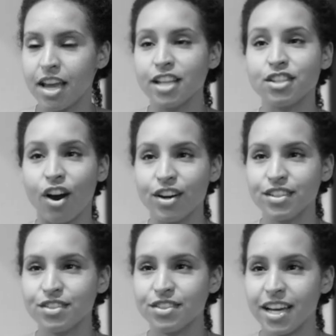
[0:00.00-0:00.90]
It's hard to
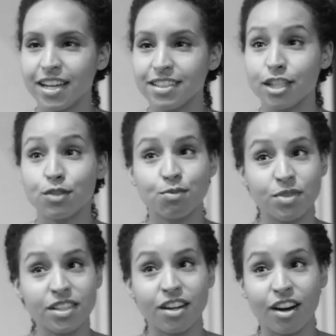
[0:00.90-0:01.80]
do that. It's
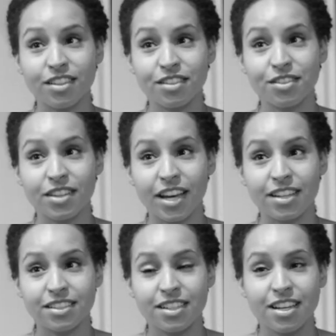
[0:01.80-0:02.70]
really hard to do that.
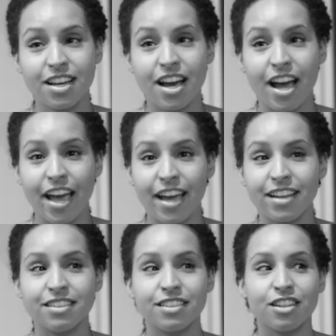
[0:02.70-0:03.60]

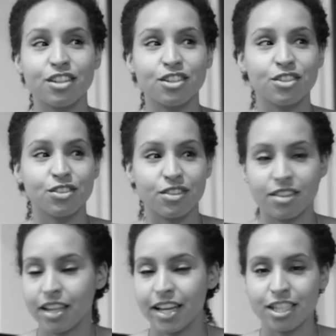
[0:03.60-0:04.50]
And
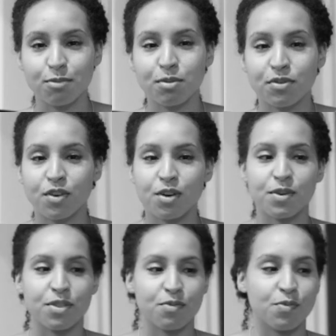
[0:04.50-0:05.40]
like I said before,
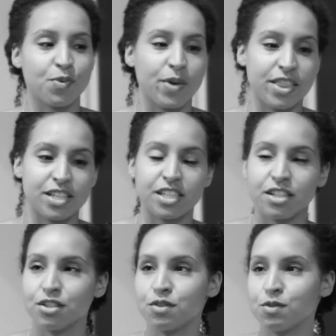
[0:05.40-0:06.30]
with the way that she
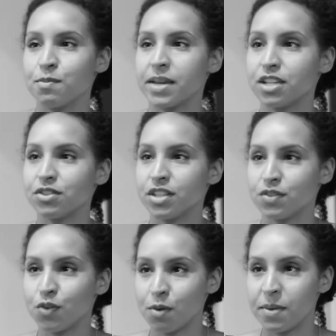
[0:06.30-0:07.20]
enters a room, we can
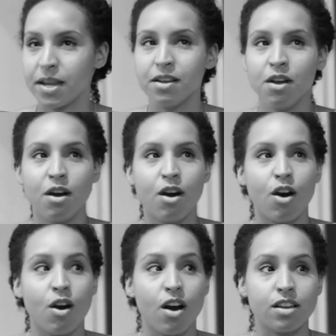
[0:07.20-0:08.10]
transform it,
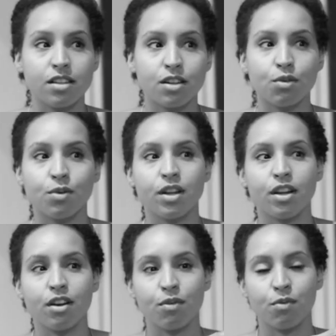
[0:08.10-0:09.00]
you know,
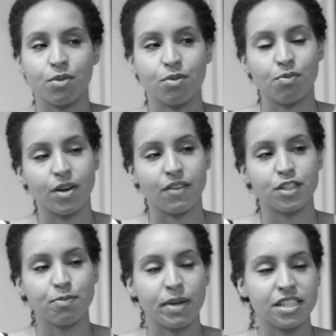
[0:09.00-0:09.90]
whatever
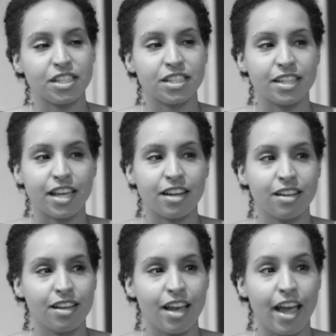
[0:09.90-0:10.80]
space she's in
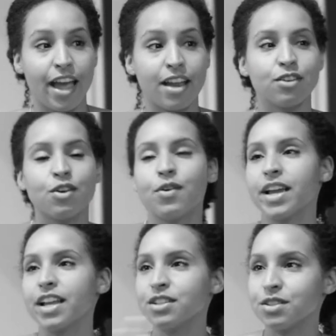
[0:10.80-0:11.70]
and going
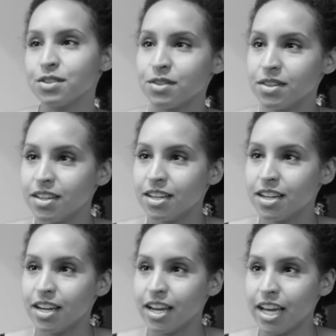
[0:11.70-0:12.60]
into,
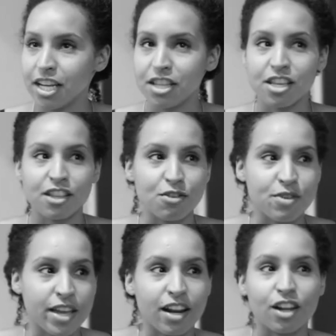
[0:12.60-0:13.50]
anything that you
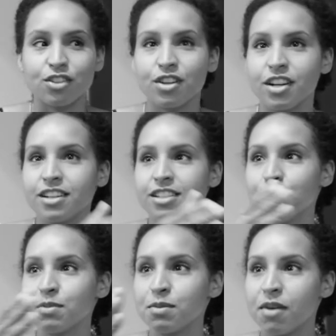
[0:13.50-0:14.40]
cannot turn into
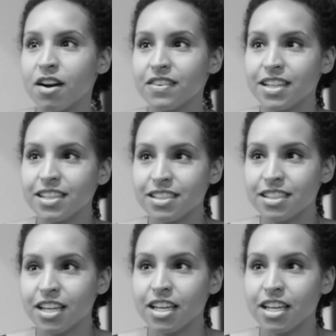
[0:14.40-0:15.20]
something marvelous,